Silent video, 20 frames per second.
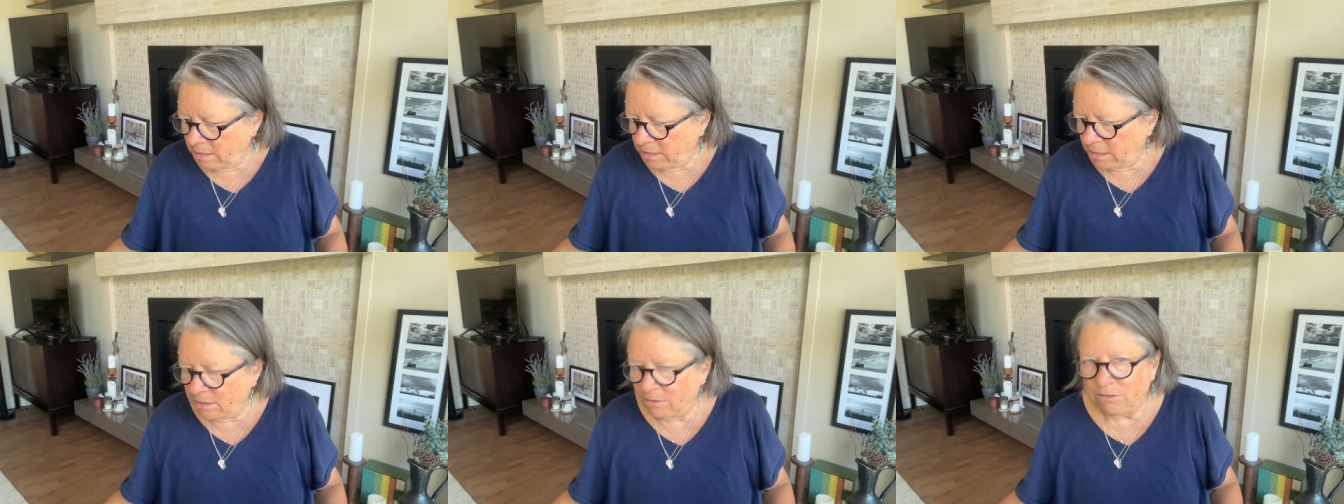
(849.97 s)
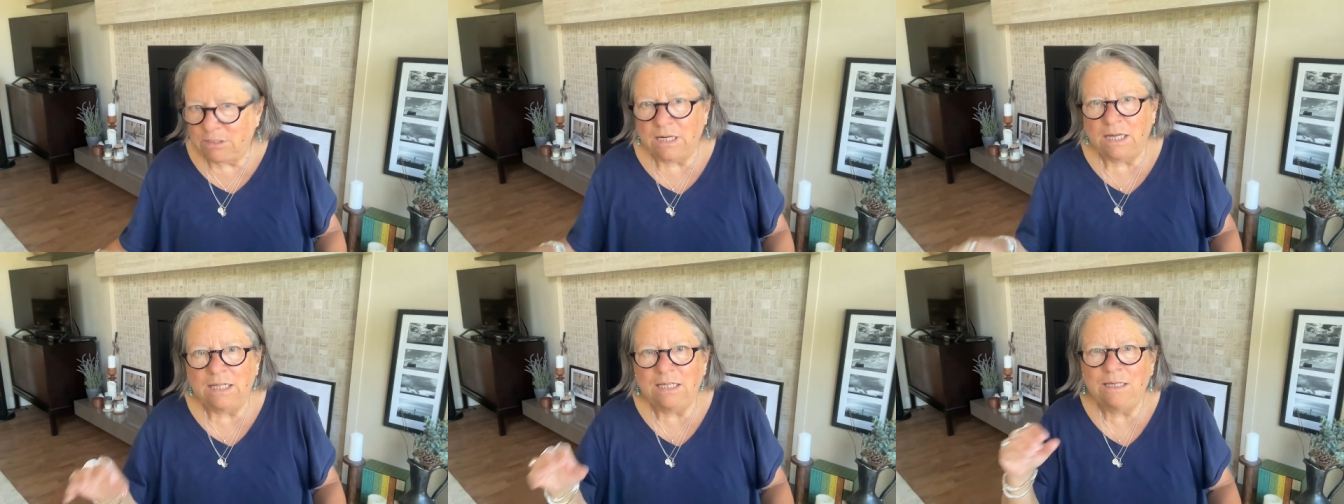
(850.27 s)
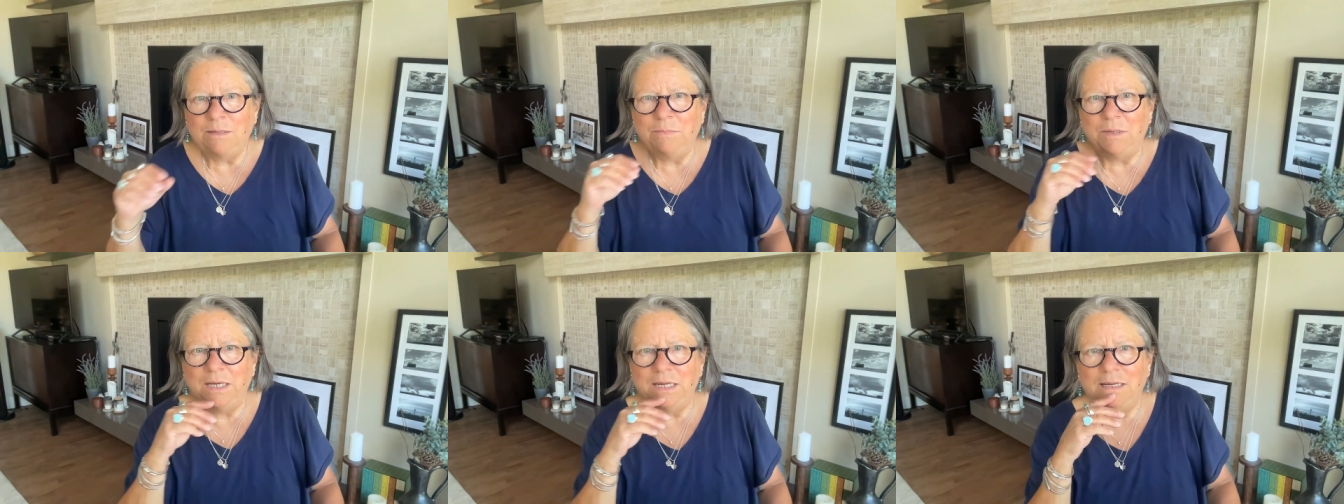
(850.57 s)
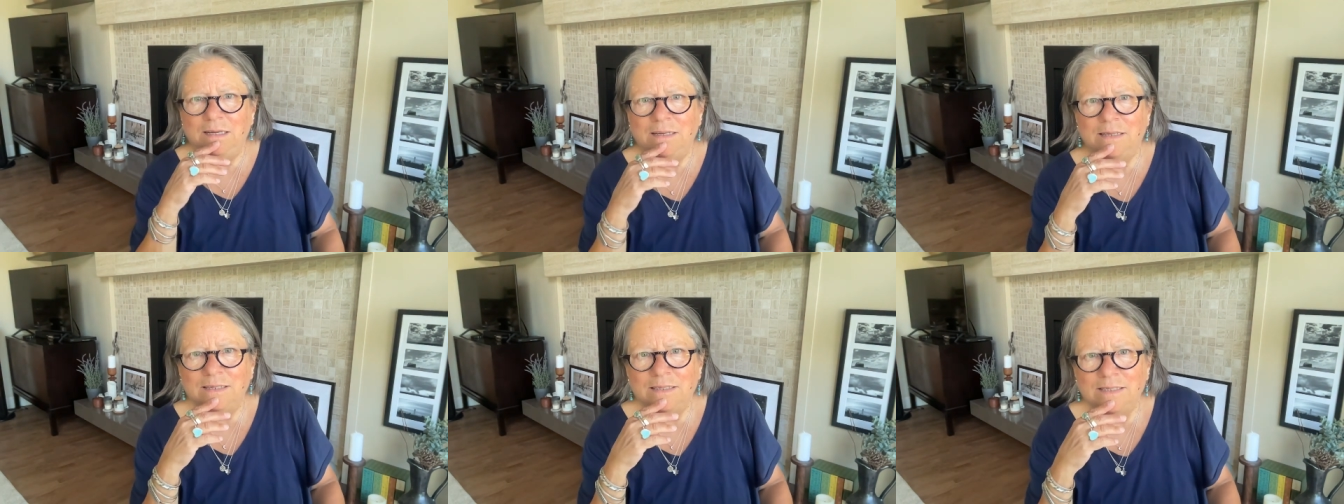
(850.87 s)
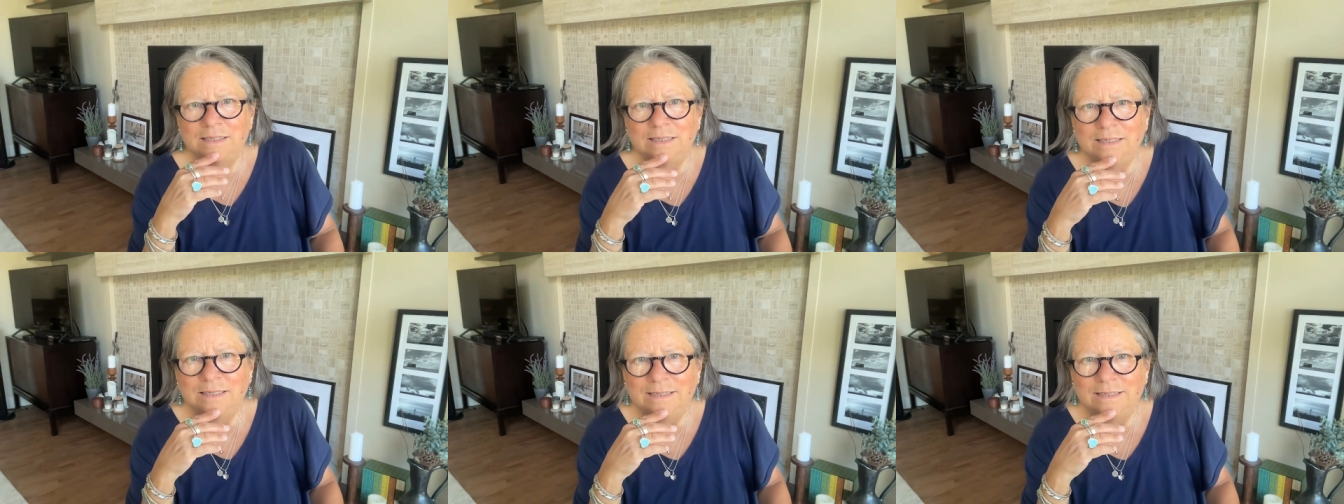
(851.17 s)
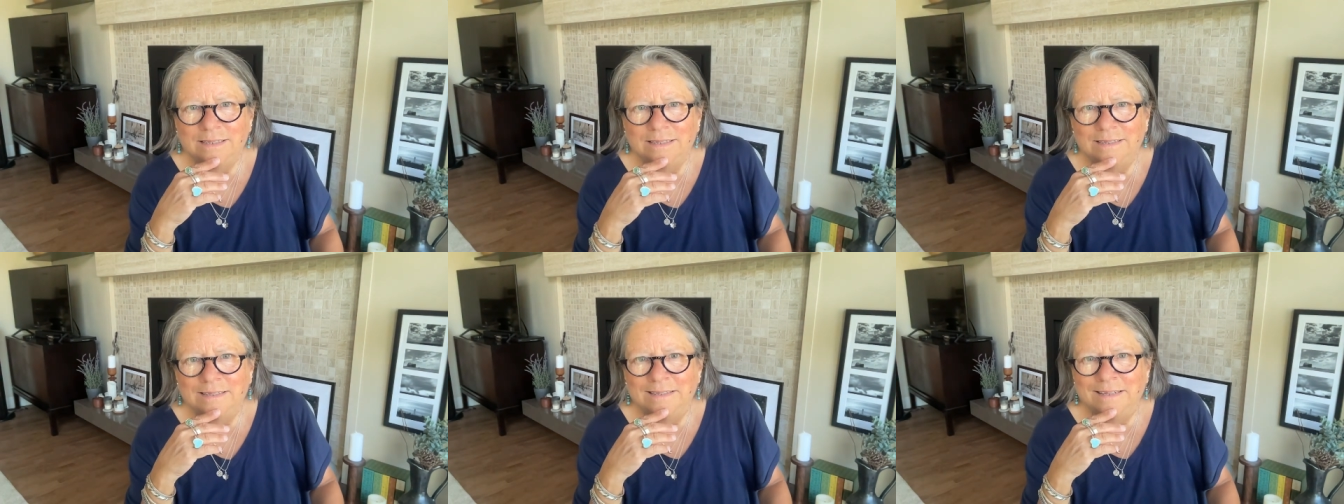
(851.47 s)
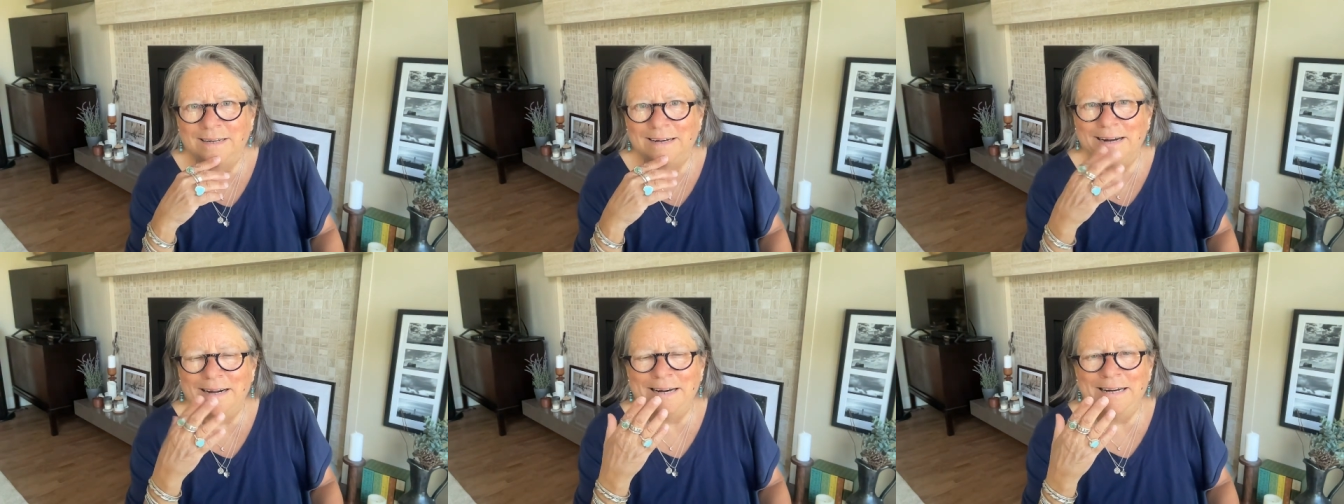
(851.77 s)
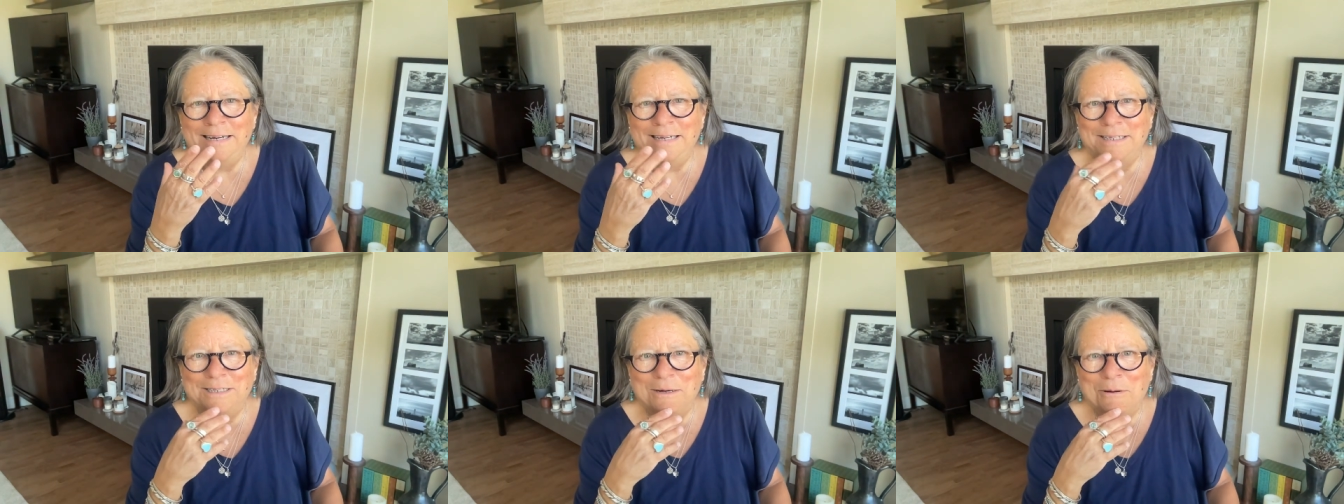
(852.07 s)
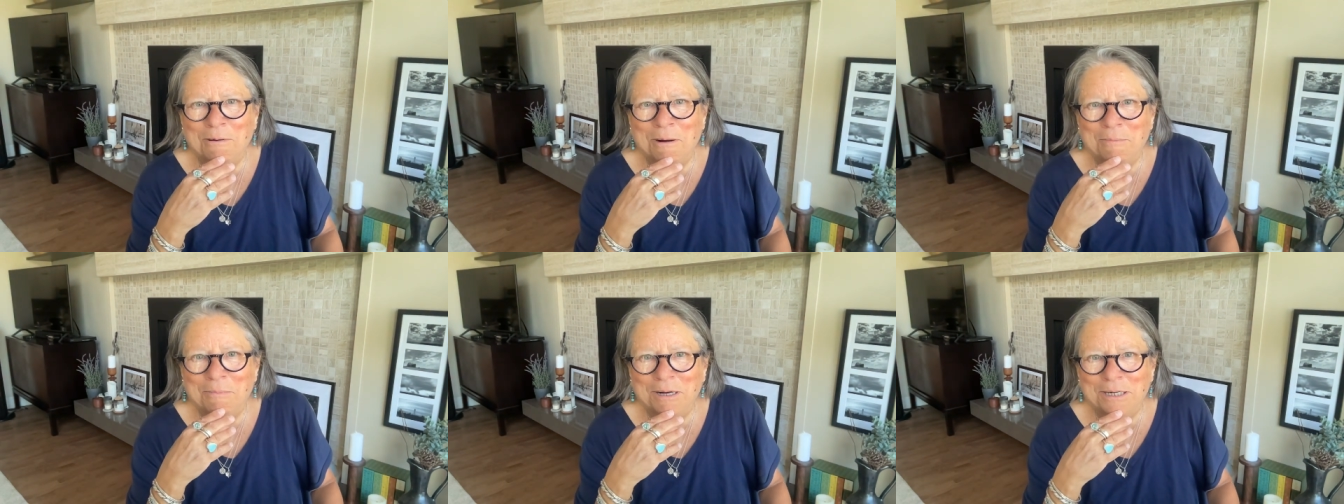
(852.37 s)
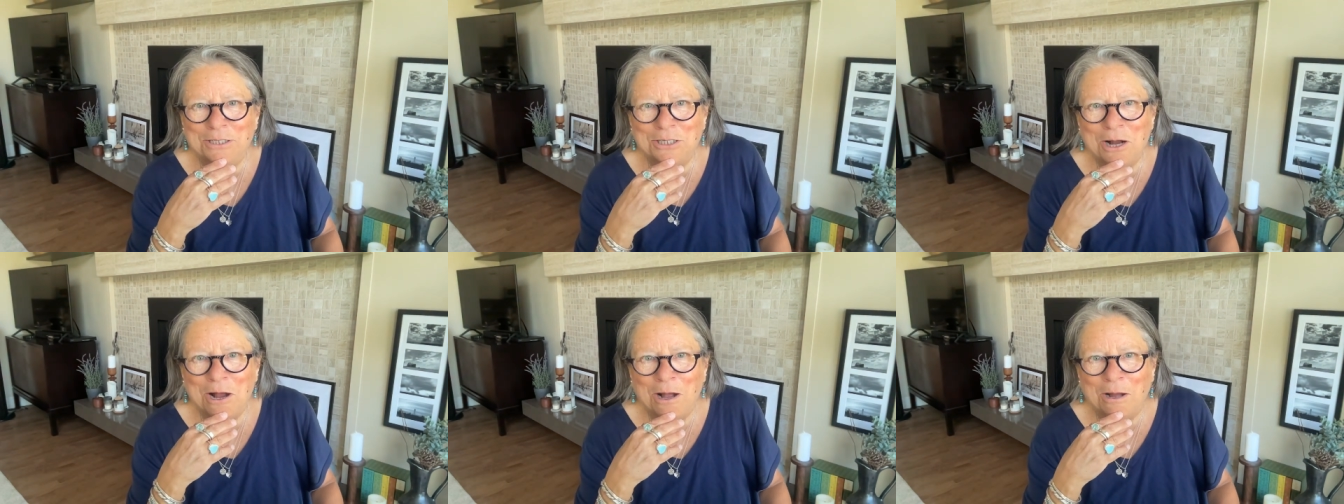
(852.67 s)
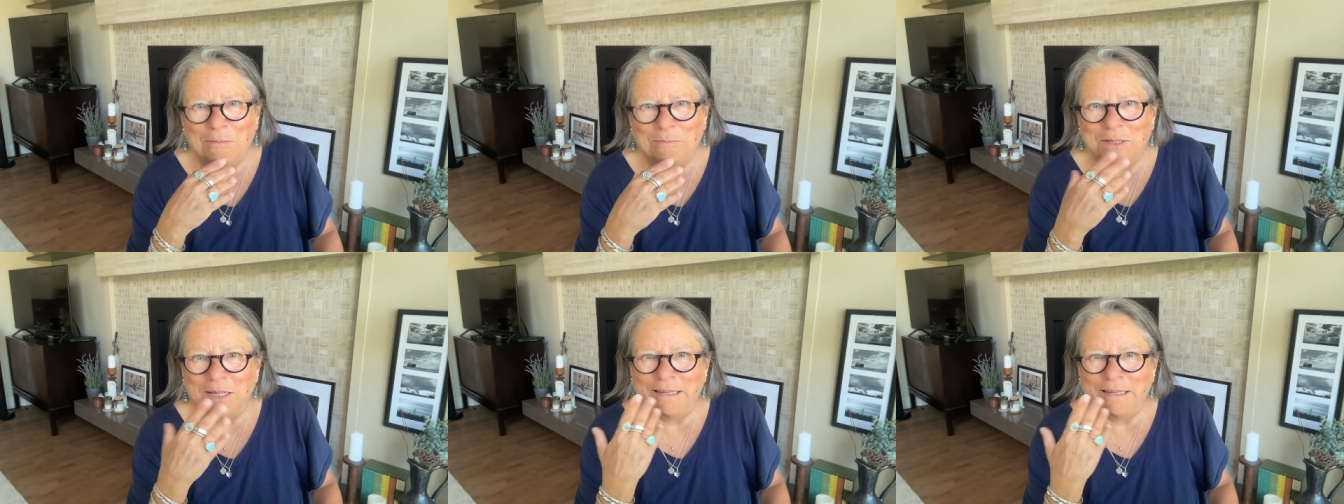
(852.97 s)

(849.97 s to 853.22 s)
you know, telling me that I needed to quit my job.